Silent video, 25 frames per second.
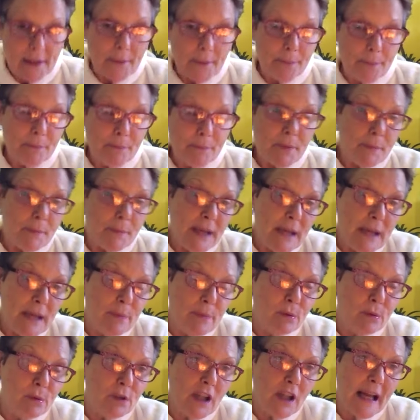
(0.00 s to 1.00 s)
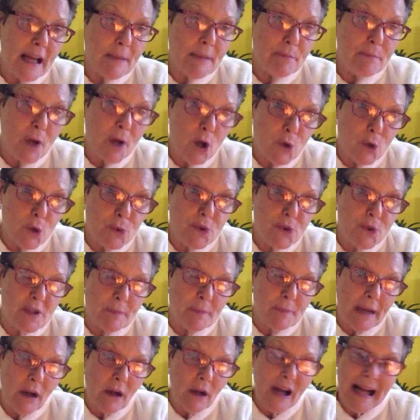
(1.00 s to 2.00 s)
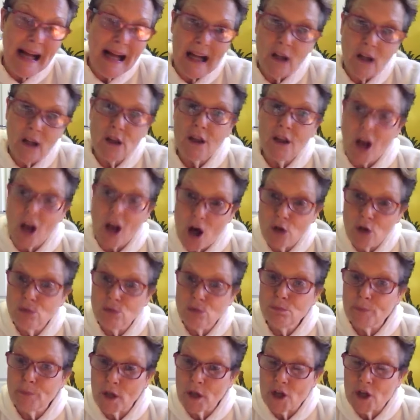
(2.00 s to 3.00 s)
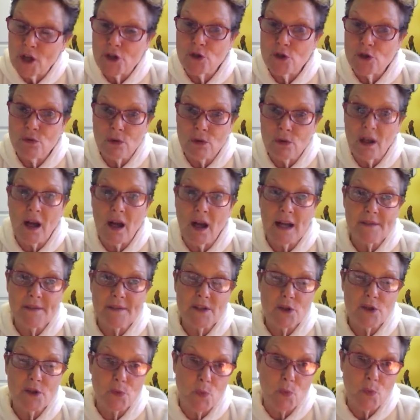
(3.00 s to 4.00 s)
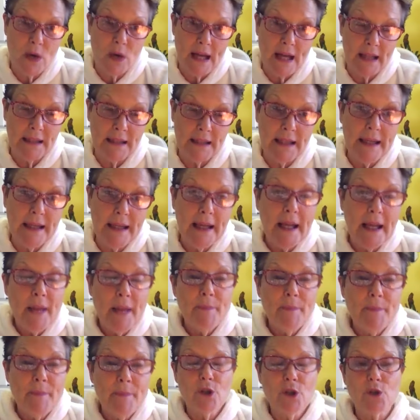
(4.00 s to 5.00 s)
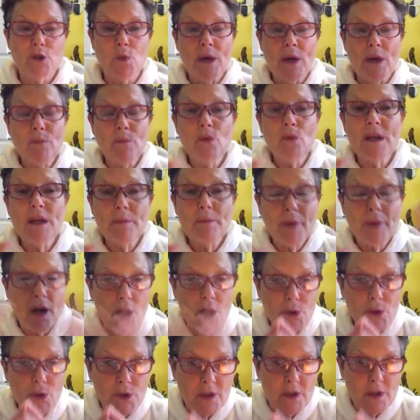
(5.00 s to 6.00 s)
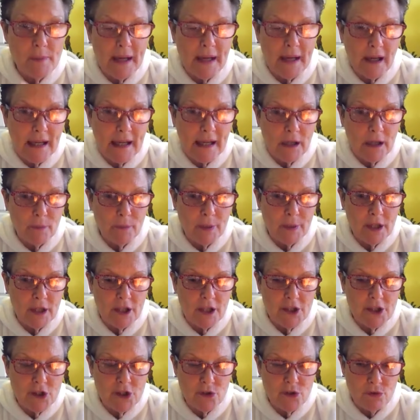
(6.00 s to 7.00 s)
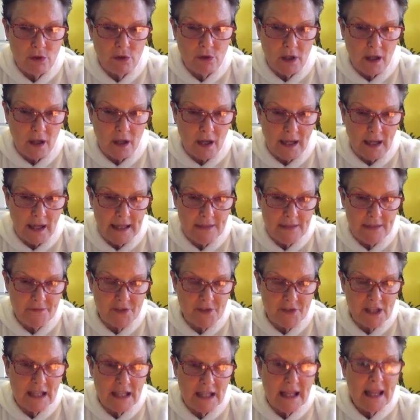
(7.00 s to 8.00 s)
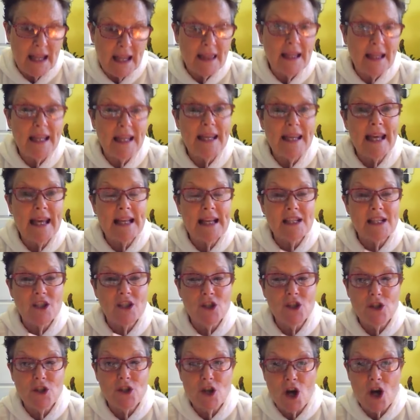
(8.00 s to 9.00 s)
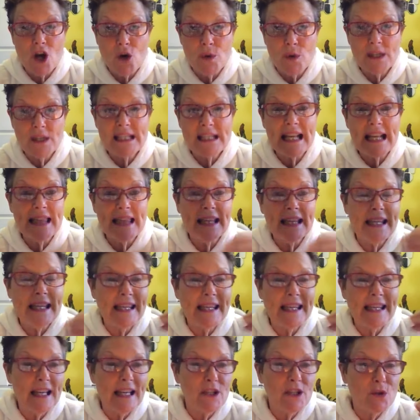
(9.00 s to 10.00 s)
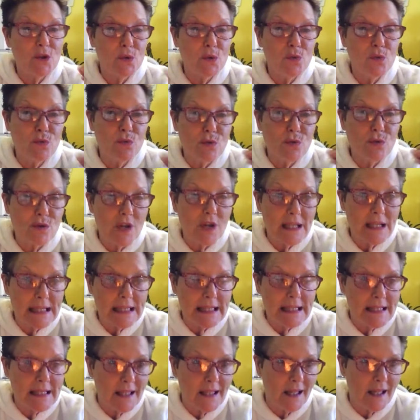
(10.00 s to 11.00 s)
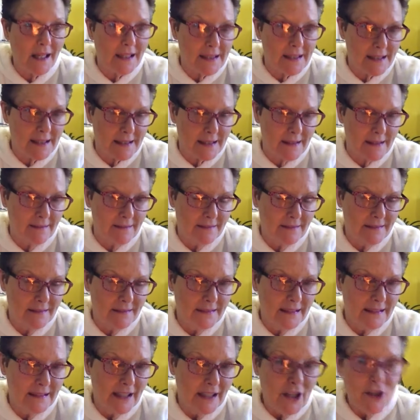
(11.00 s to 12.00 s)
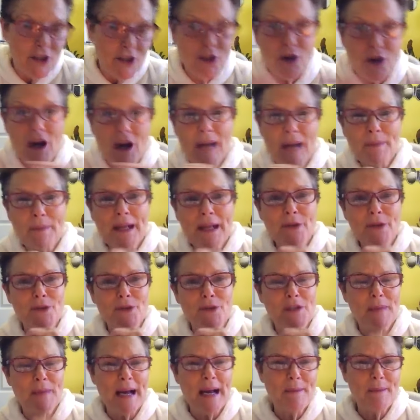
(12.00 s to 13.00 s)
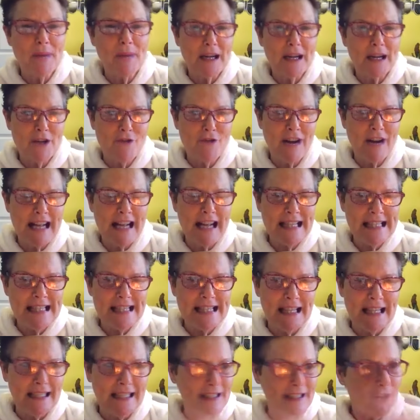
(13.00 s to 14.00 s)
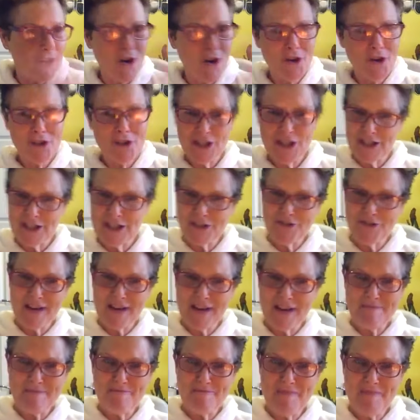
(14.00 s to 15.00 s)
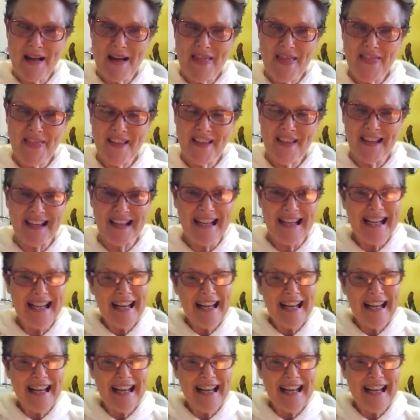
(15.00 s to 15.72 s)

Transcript: But people like posts about our own personal lives as well, because when we post about our personal lives, they get to know us and they get to trust us. I post about my grandson. It's, oh, she's a grandmother,